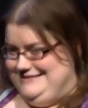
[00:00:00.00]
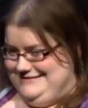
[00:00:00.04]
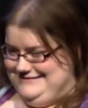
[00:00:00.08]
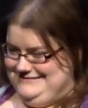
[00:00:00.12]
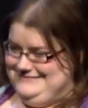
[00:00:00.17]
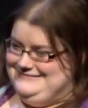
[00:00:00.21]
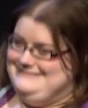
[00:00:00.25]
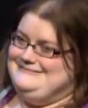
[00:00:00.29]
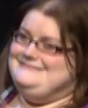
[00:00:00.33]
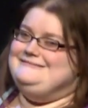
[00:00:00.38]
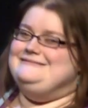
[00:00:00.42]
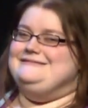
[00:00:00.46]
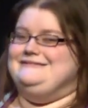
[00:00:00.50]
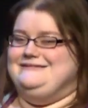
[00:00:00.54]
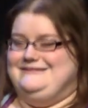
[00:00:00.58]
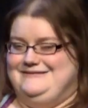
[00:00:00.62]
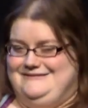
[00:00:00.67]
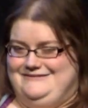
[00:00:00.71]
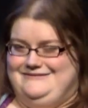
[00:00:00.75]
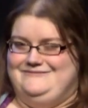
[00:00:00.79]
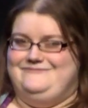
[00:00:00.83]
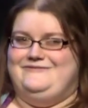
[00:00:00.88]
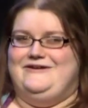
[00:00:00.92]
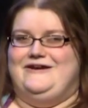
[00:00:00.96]

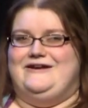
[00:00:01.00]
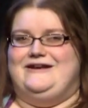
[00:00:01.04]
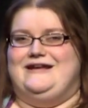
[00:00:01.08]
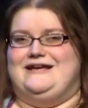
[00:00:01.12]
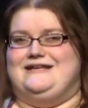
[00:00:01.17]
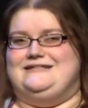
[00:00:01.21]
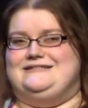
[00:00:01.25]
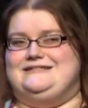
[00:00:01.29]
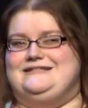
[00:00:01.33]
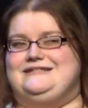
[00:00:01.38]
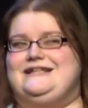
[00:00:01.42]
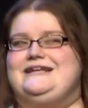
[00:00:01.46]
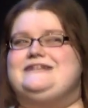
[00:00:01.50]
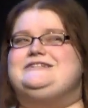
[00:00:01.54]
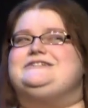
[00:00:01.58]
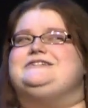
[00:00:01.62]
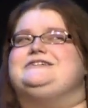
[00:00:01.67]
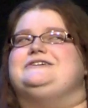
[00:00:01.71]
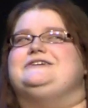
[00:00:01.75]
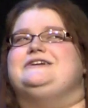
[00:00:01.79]
Very nice. Glacier,